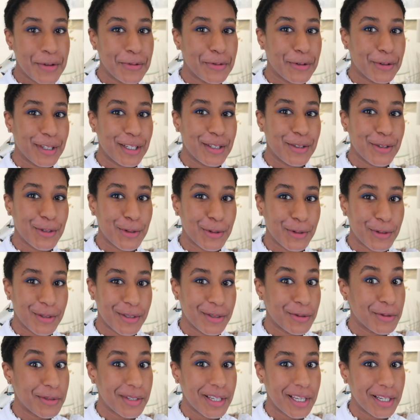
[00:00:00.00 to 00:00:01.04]
for
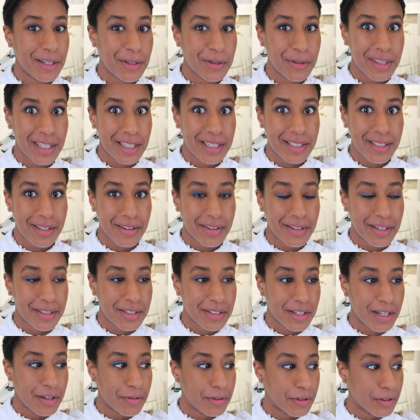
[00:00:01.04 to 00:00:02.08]
insurers to tell you things are
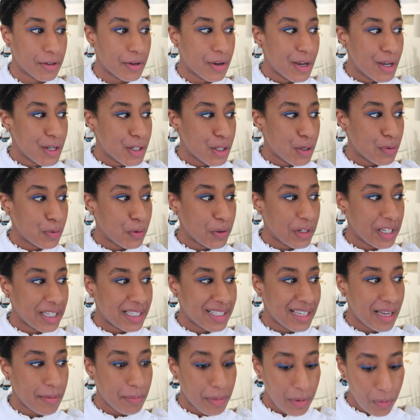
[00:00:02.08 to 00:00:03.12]
not covered. So, for
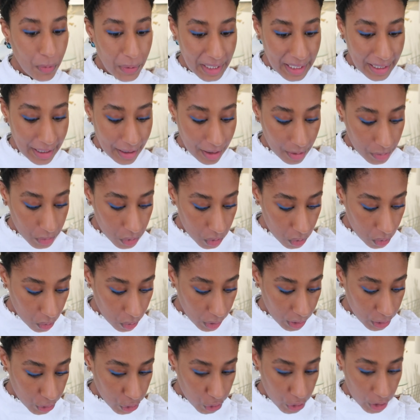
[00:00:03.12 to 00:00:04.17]
example, when it comes to
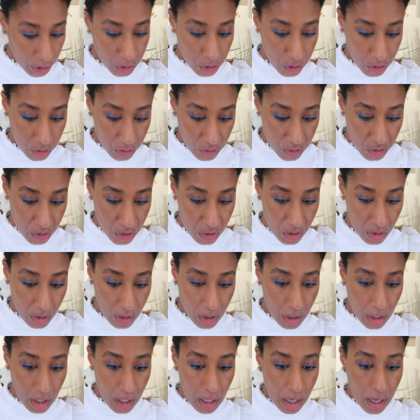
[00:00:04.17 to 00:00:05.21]
injections,
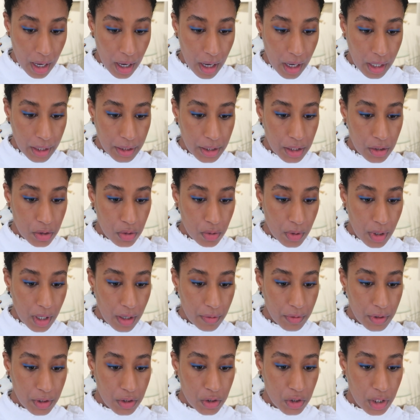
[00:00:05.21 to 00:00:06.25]
I need to
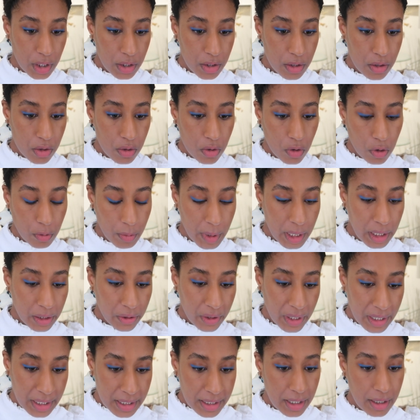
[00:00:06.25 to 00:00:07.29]
have injections on my
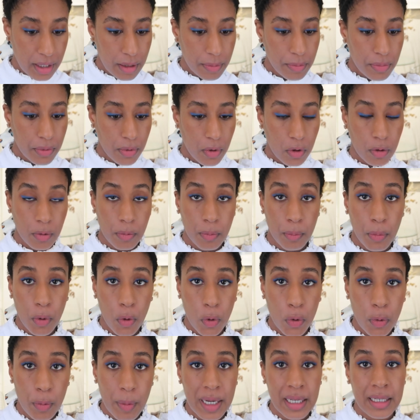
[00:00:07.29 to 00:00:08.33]
right hip, on
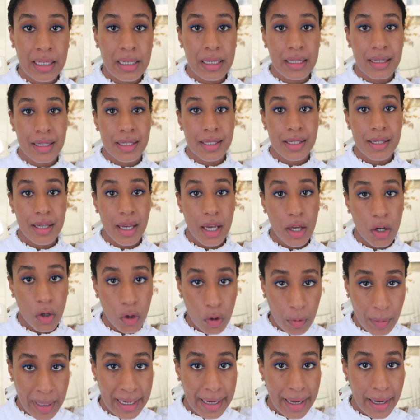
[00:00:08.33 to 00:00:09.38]
both my knees, and
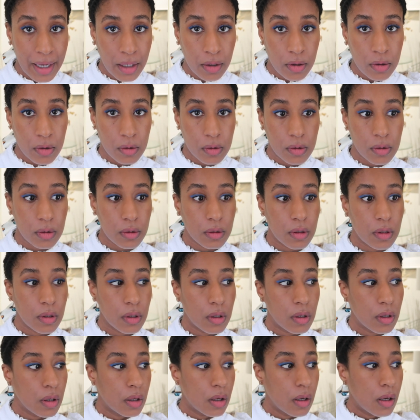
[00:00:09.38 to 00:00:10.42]
on my ankle.
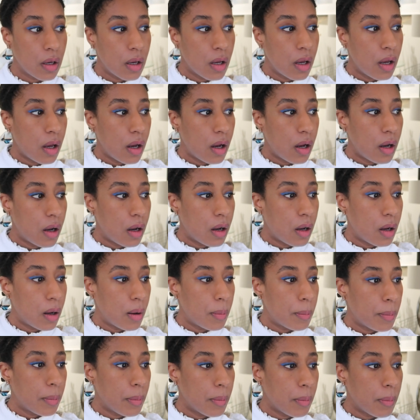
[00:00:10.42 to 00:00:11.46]

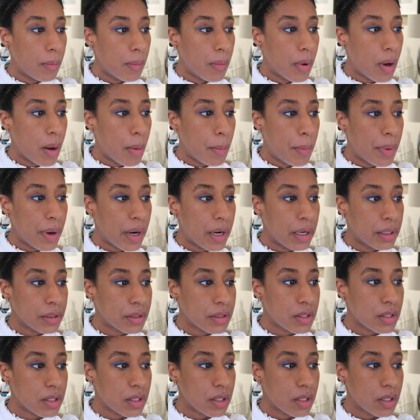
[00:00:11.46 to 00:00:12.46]
Um, but